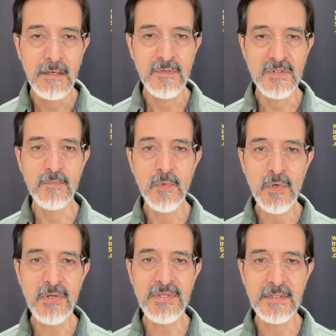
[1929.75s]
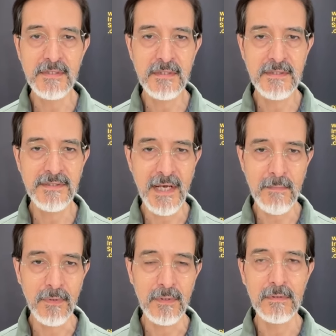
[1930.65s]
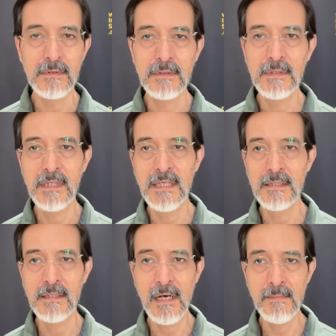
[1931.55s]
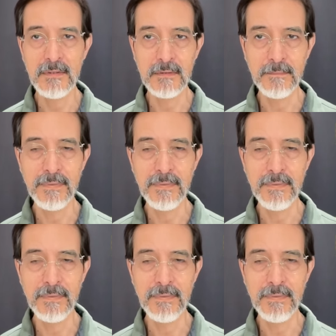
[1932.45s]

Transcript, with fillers: was more than double in nominal